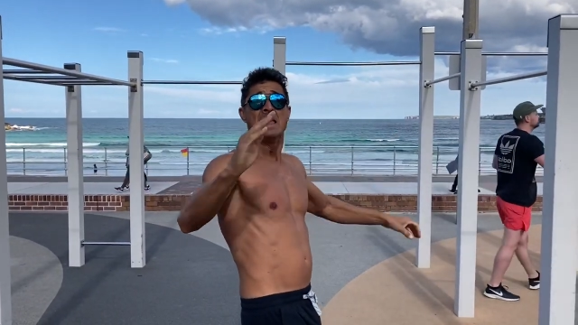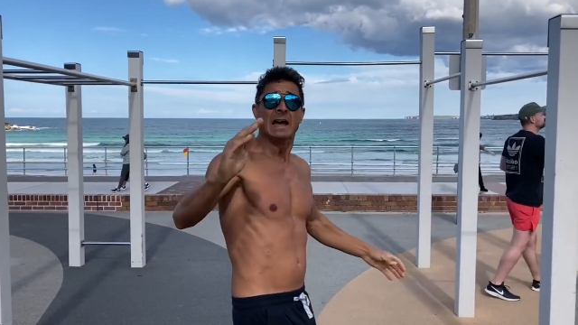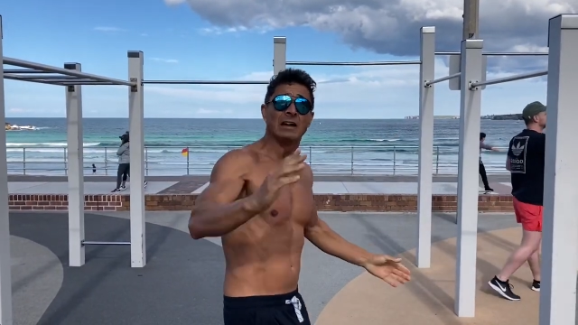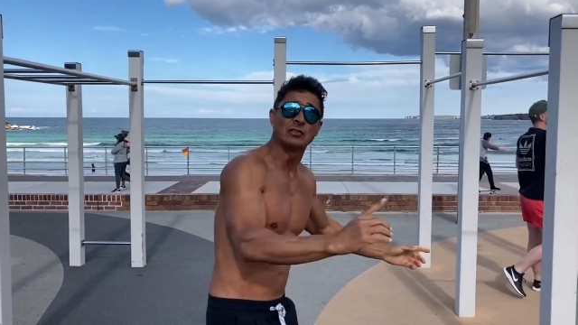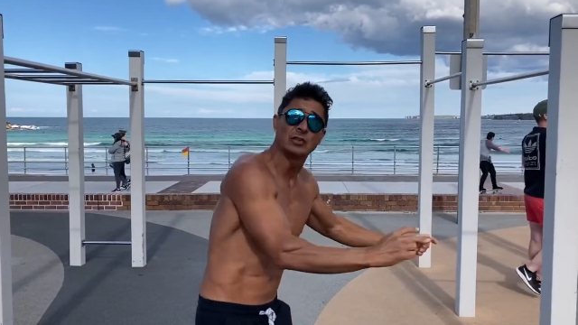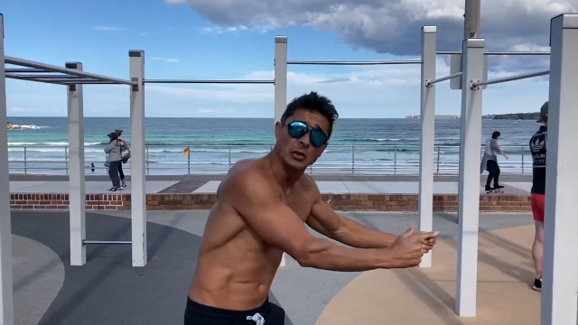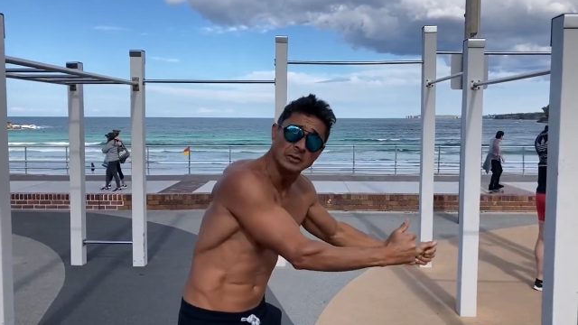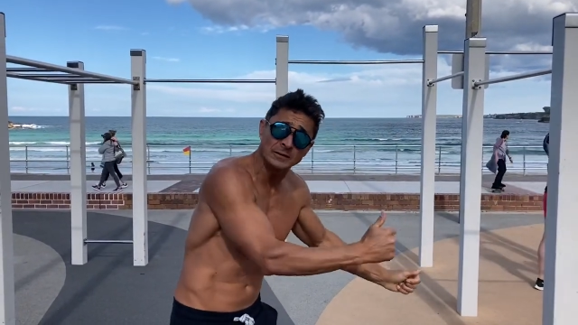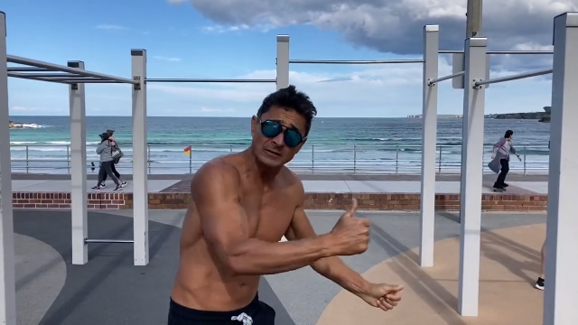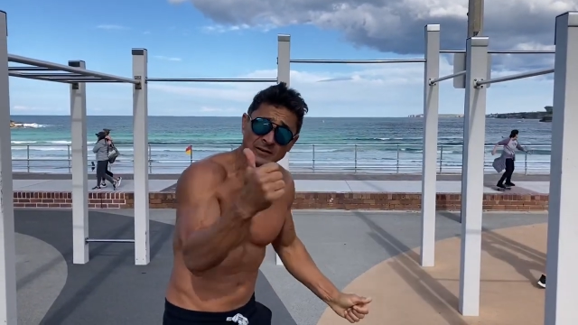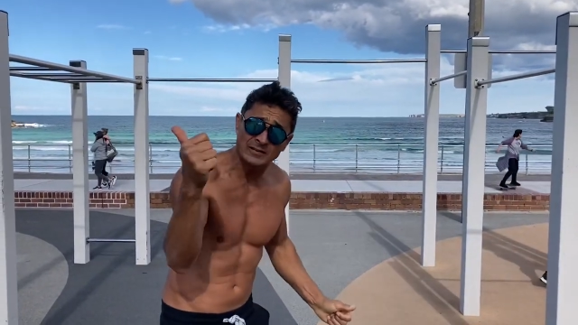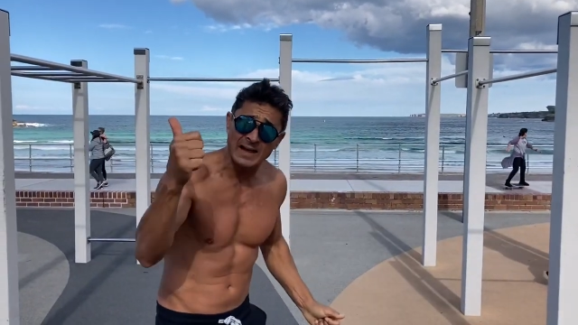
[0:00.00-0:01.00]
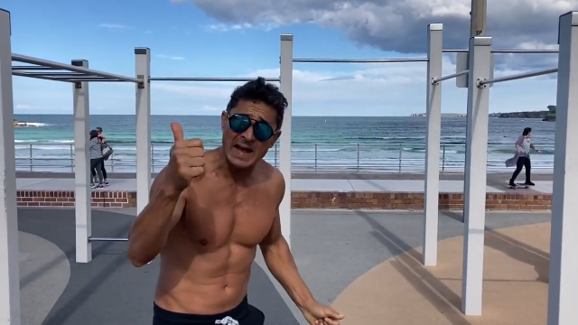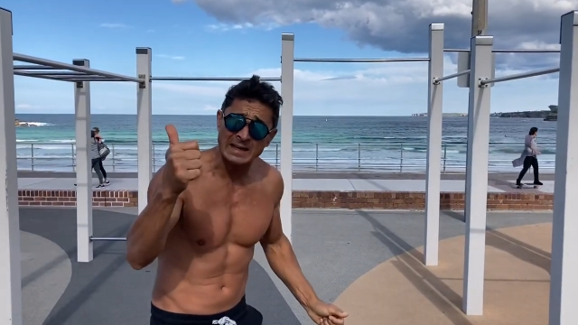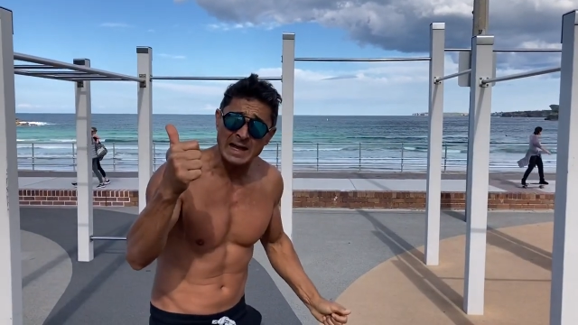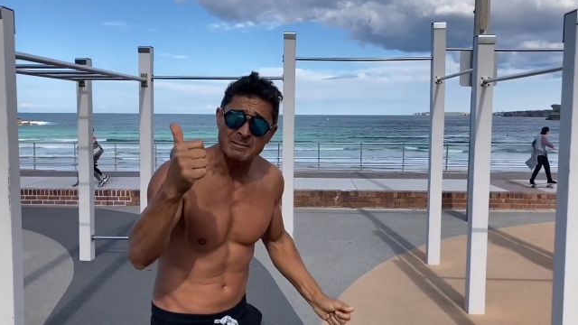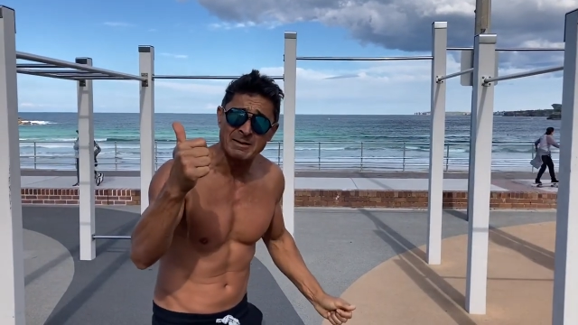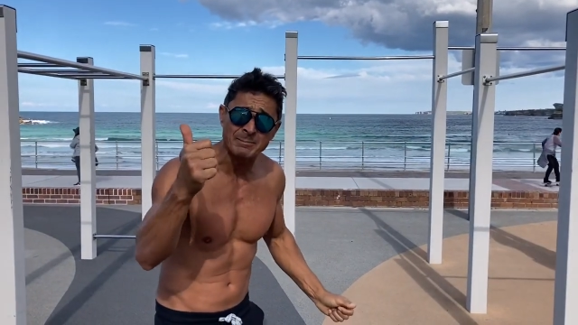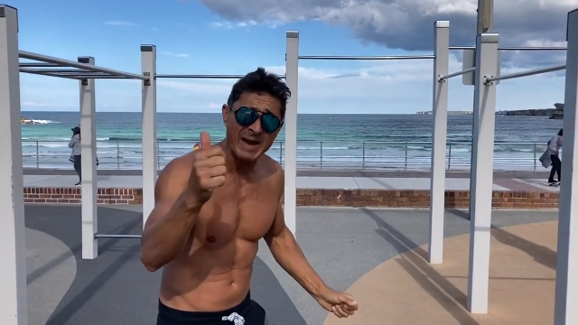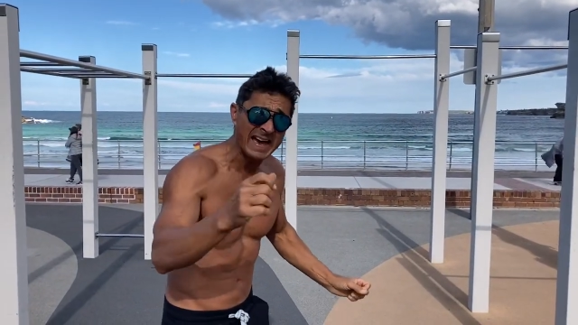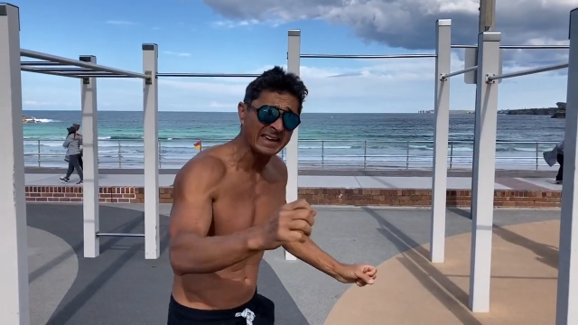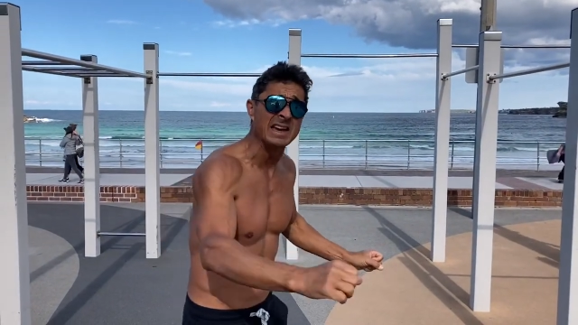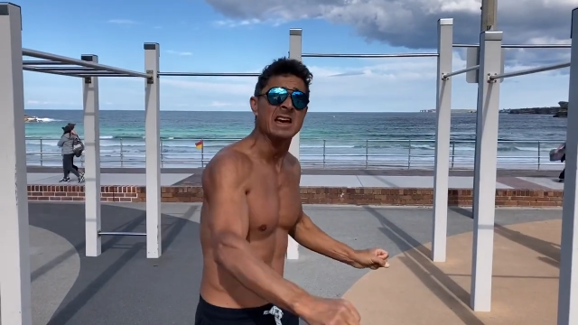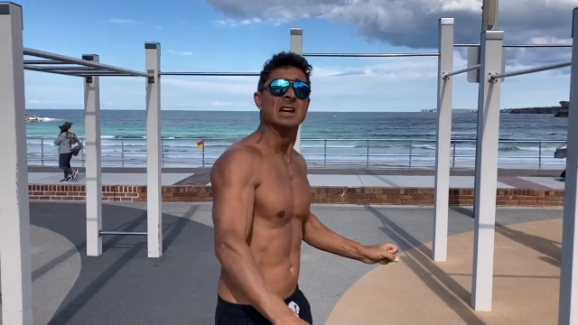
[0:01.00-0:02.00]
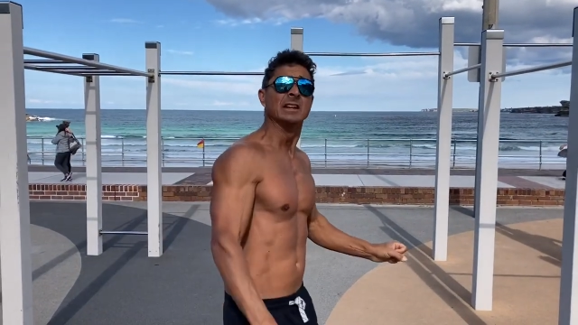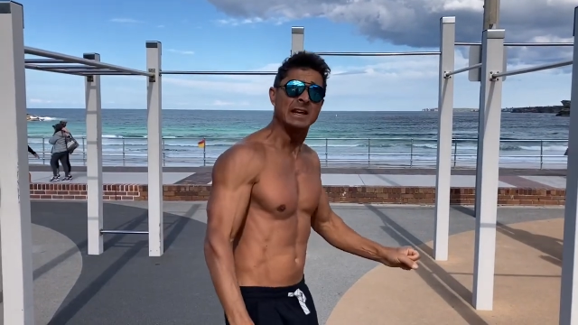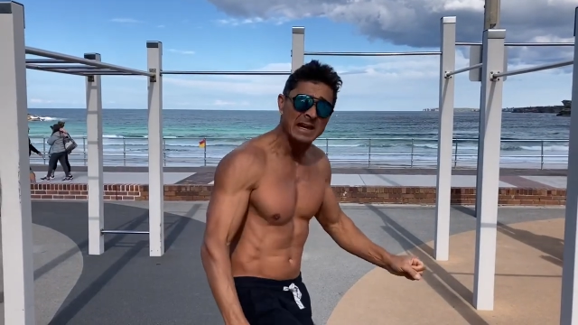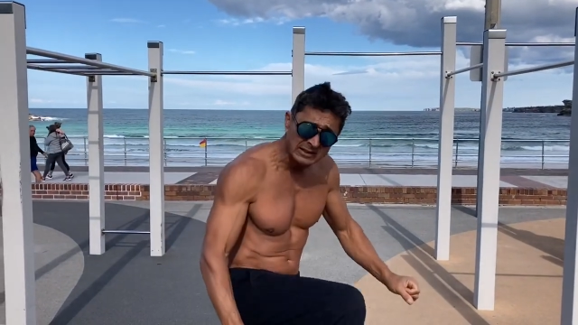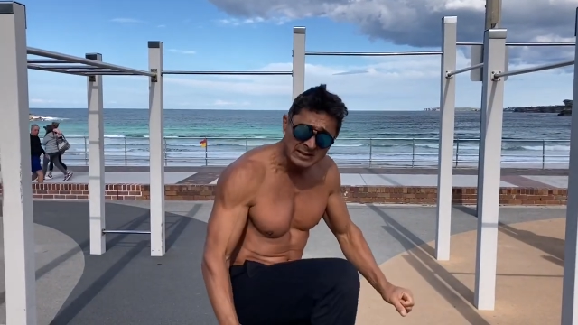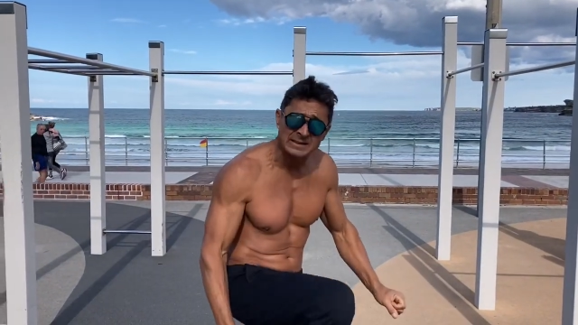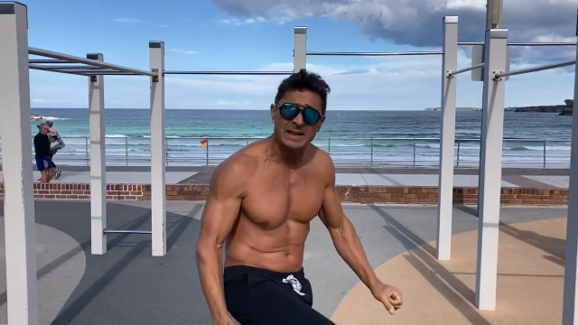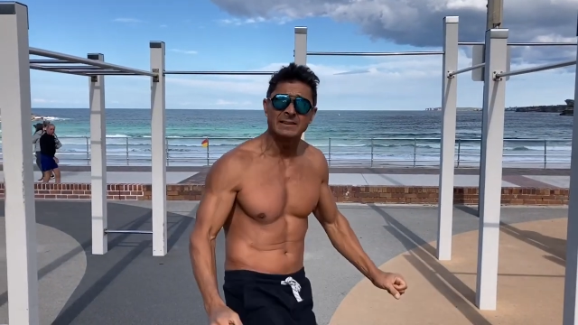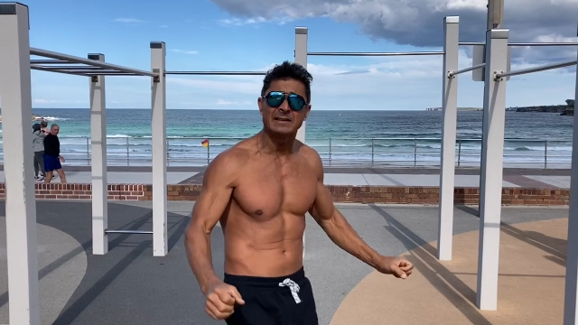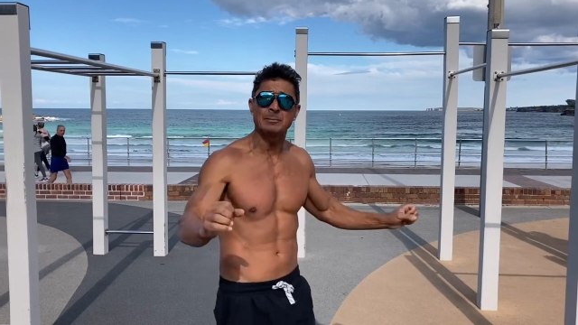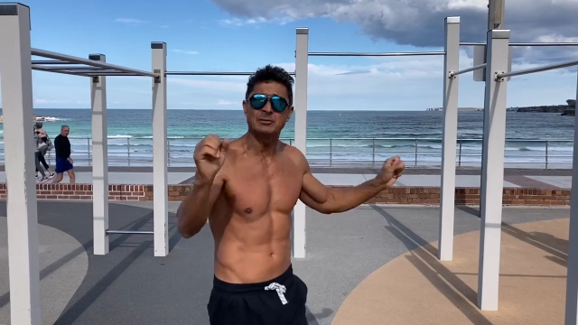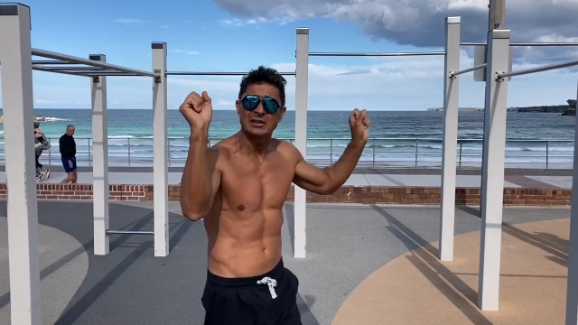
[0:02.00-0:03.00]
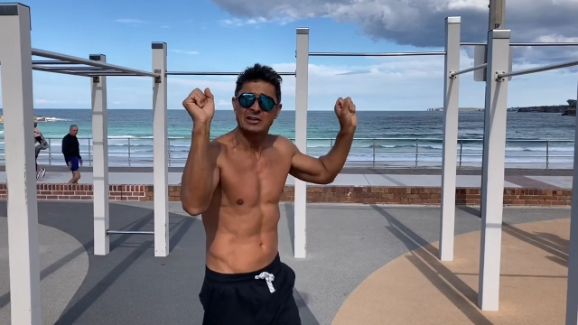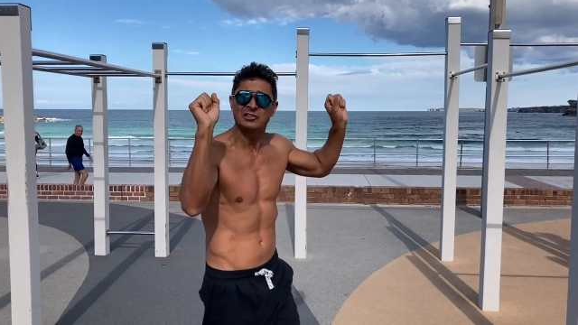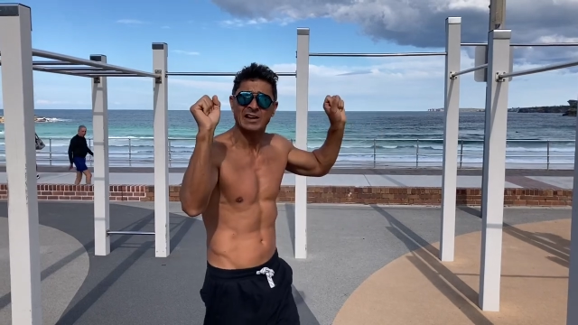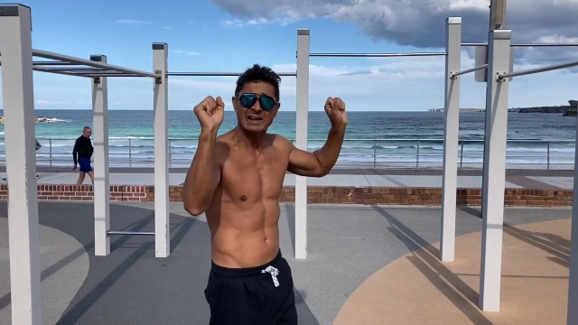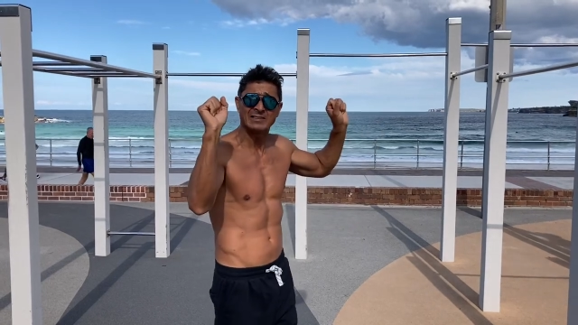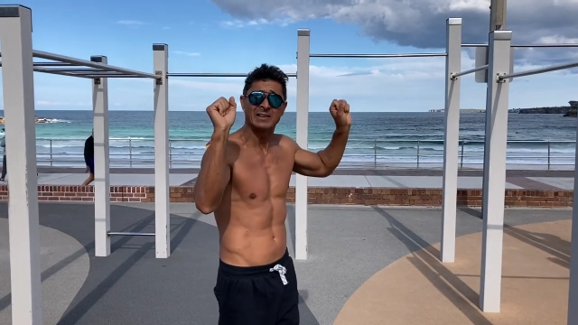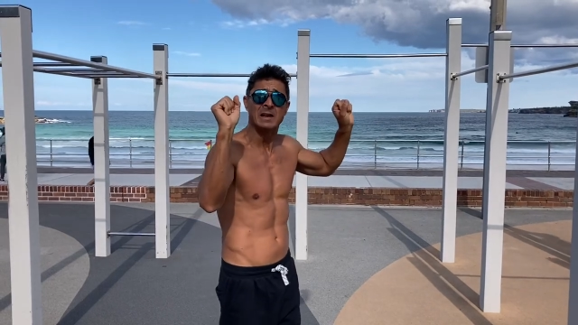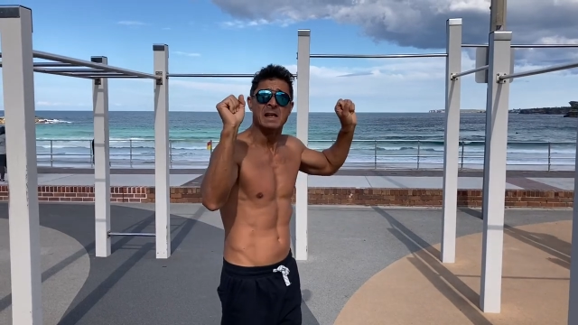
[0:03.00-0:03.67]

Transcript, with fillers: As soon as you start coming back, kick your knees up to your chest,